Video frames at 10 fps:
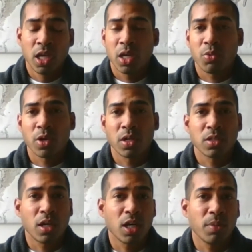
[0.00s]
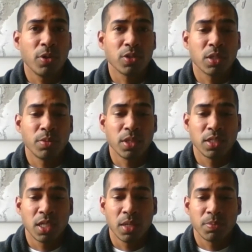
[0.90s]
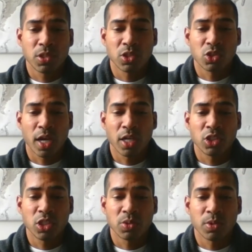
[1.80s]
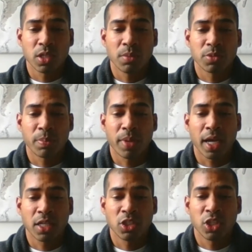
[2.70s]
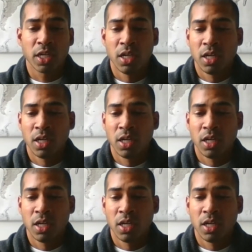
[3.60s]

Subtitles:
And we're going to talk about some of the tips and strategies when it comes to packaging,